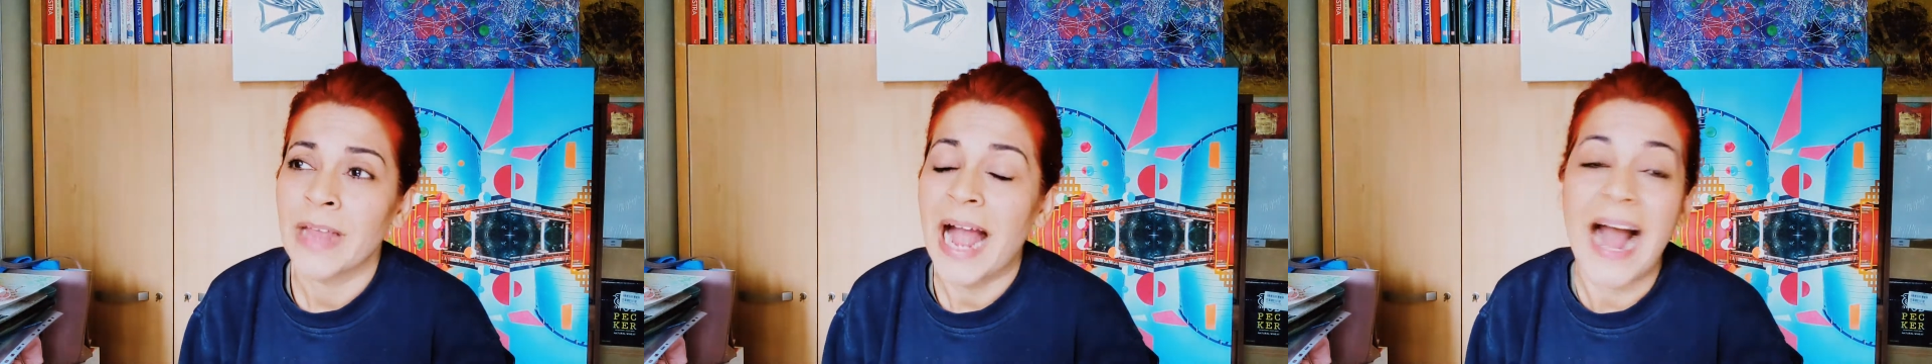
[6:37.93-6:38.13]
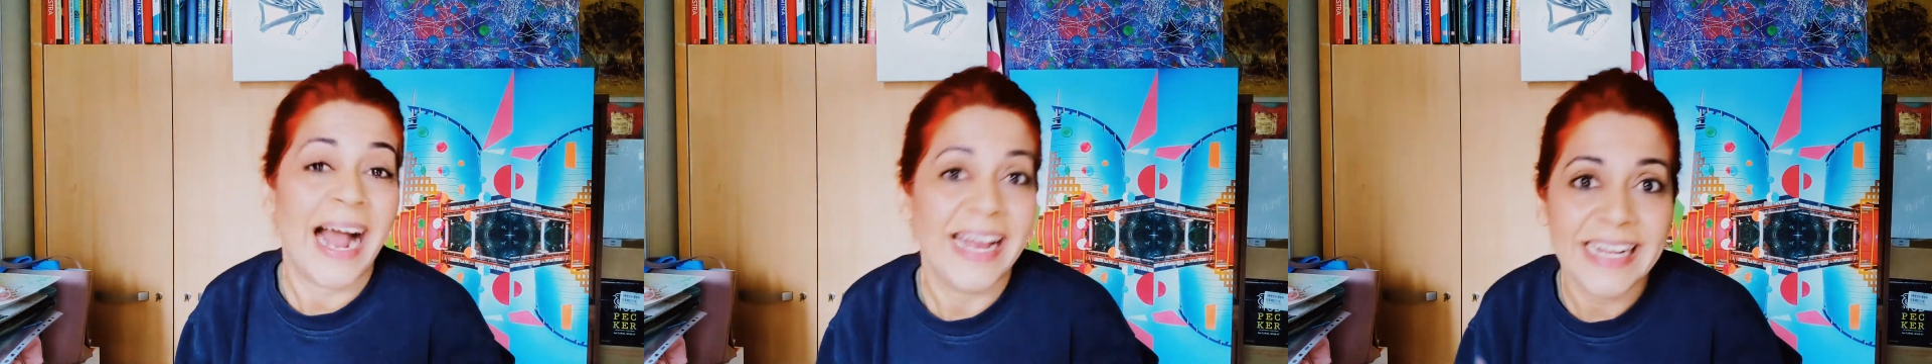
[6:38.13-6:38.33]

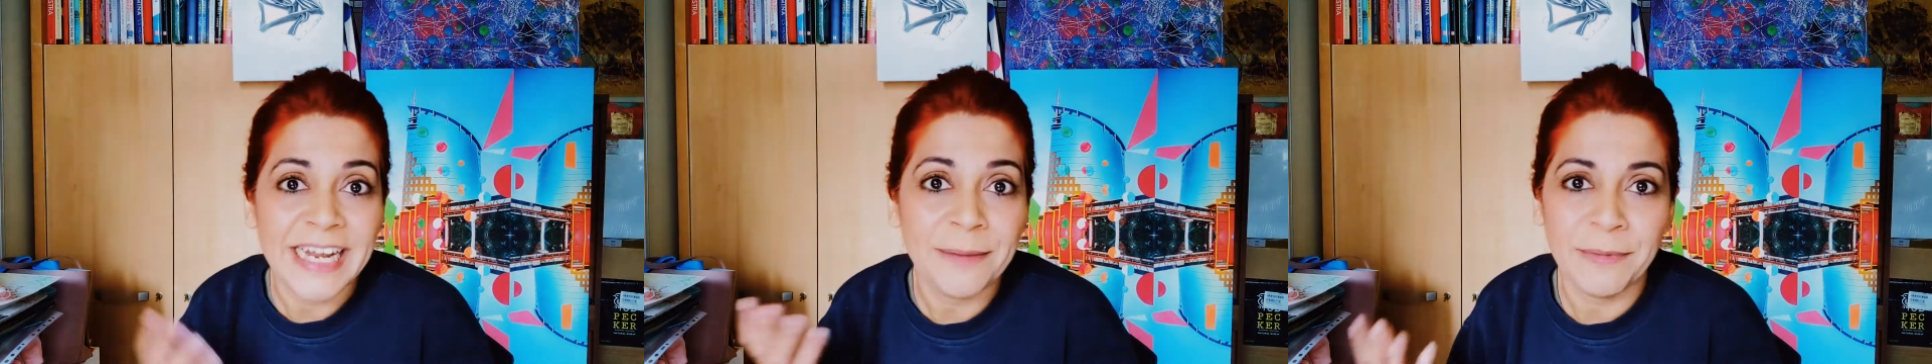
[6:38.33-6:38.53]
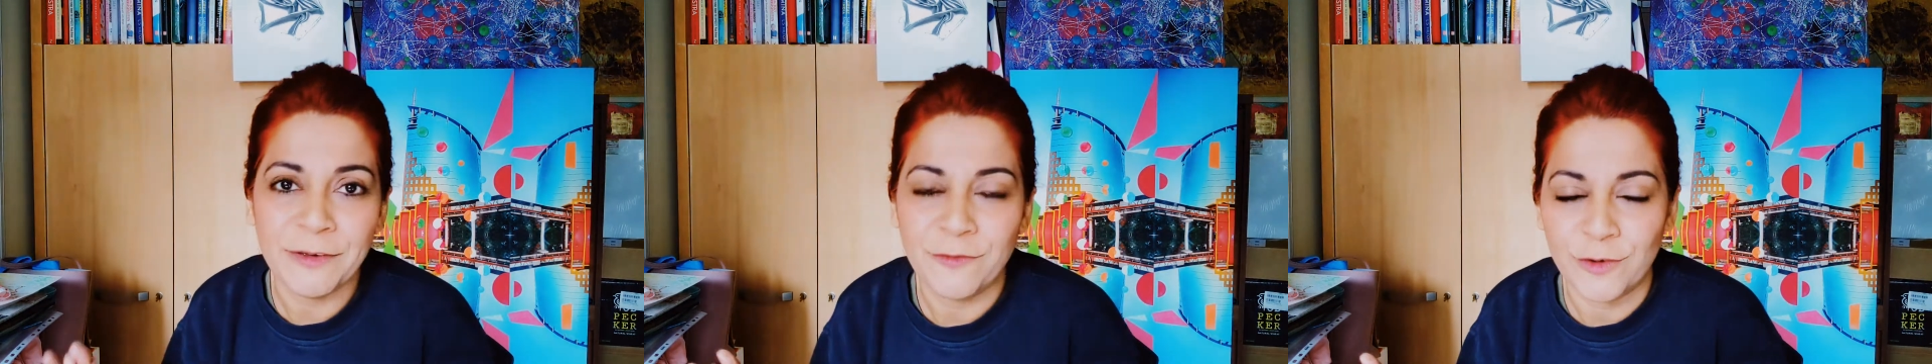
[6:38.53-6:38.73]

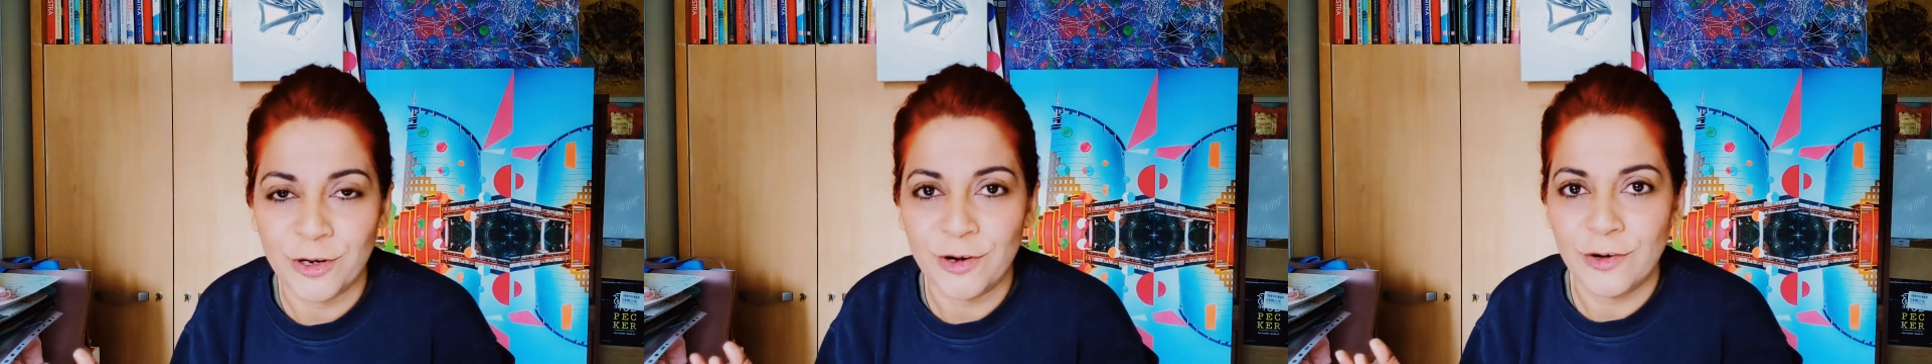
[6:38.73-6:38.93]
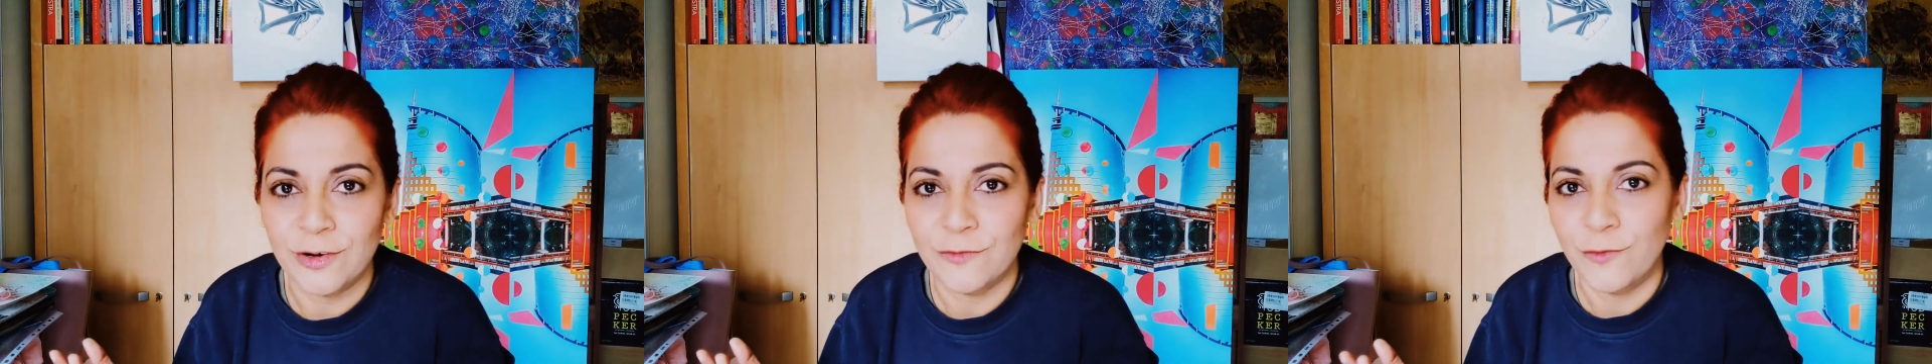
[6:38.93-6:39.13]
hiring me for
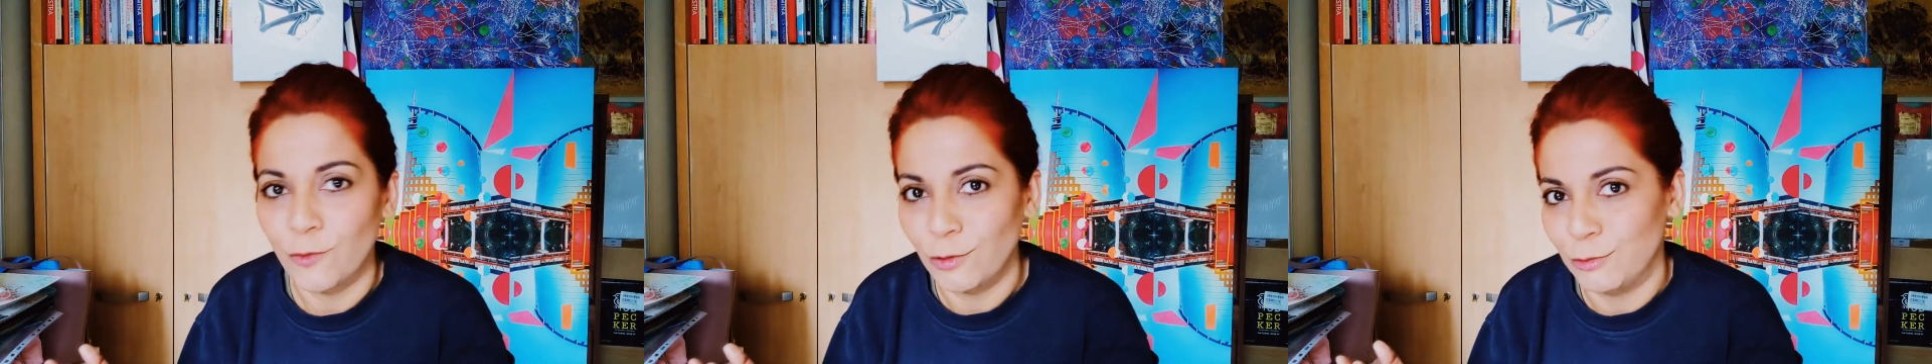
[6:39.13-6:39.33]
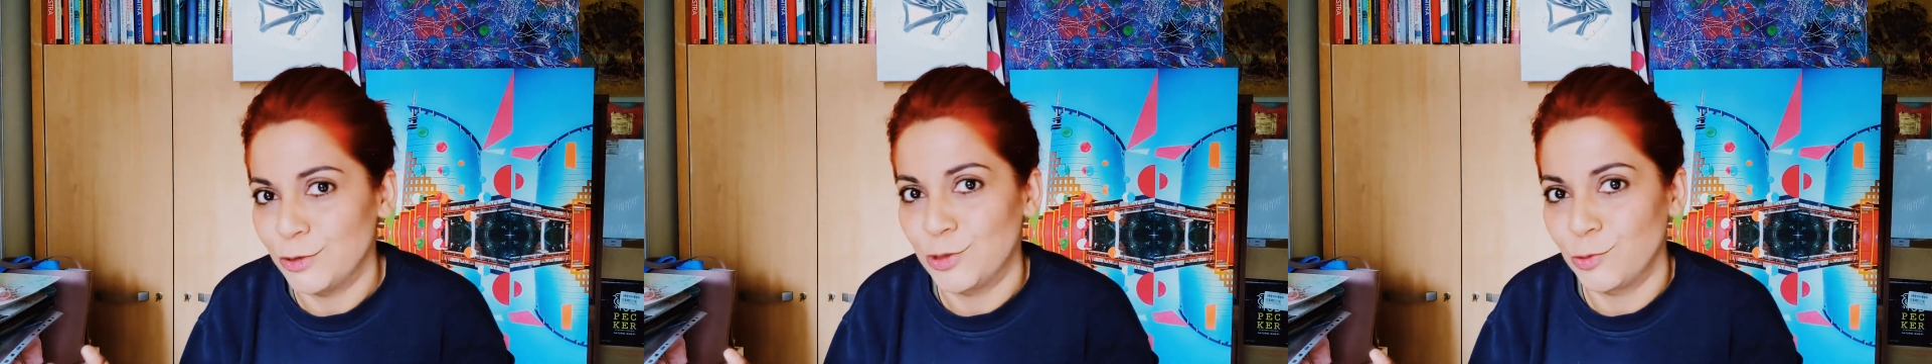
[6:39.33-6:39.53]
a
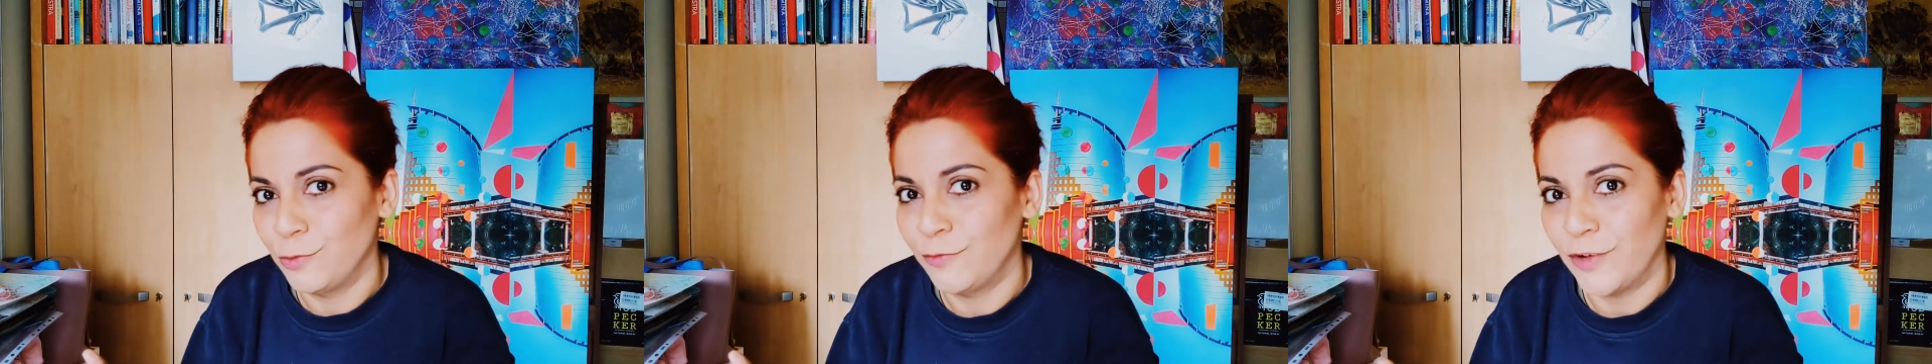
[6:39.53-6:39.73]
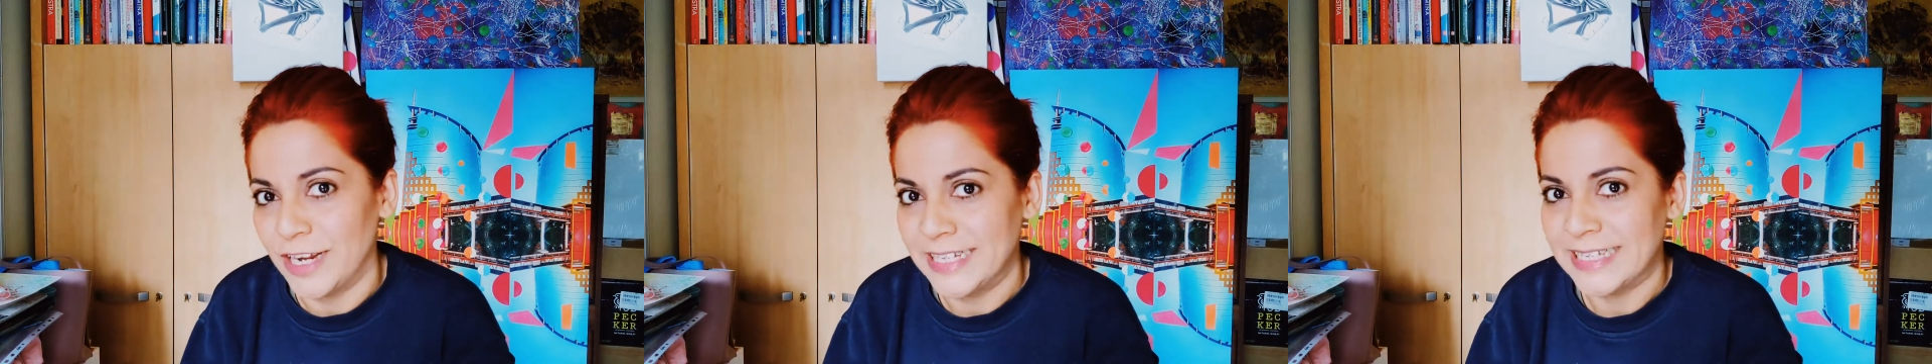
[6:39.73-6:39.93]
photo
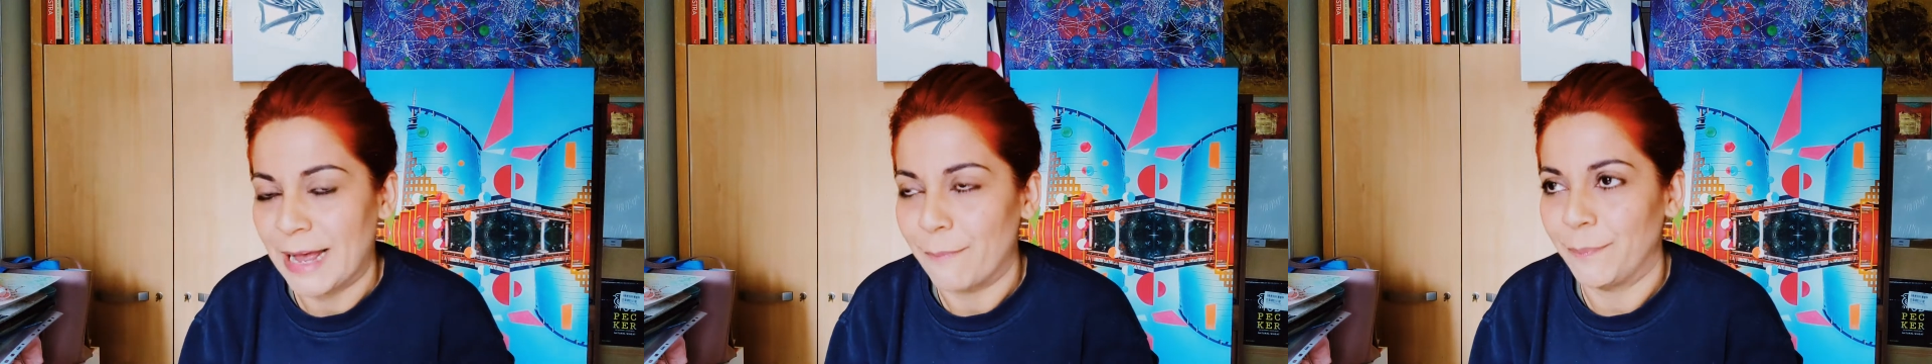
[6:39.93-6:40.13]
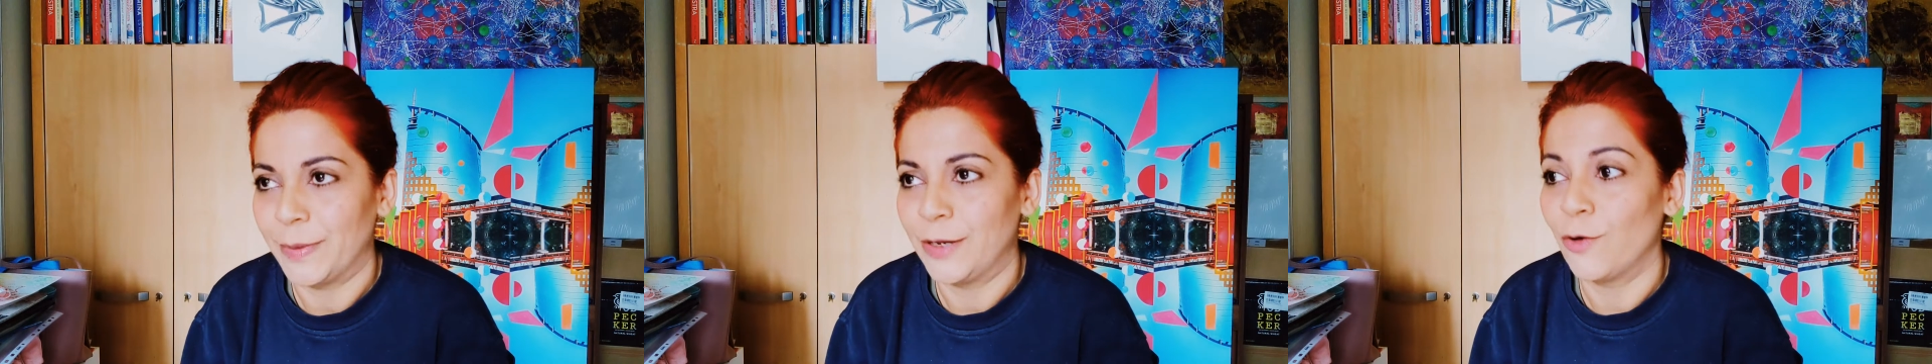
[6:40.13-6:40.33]
shoot, for
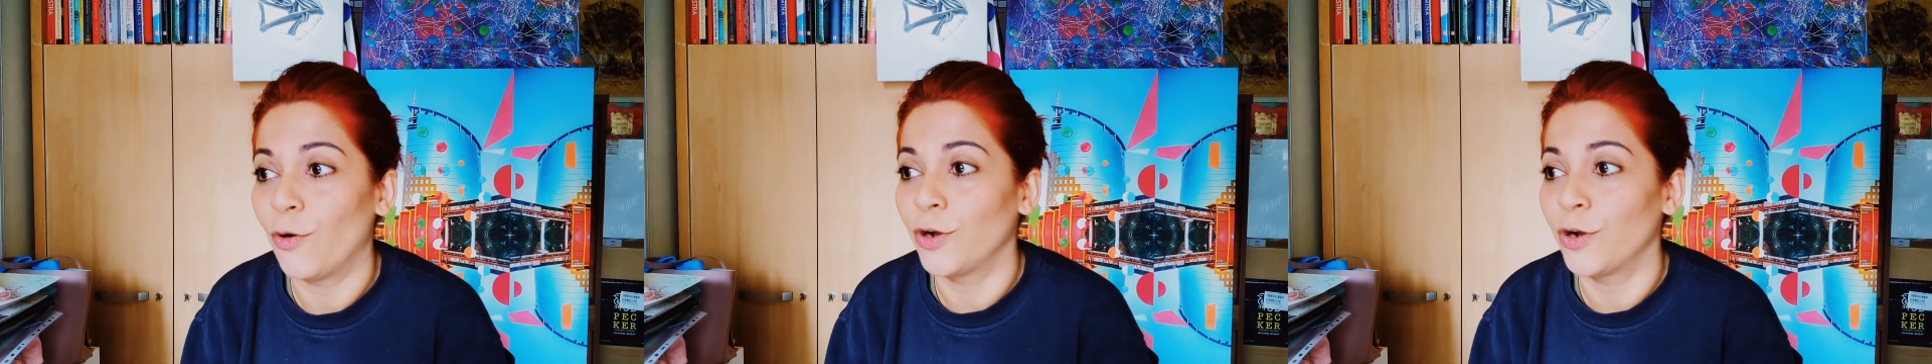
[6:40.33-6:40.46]
example,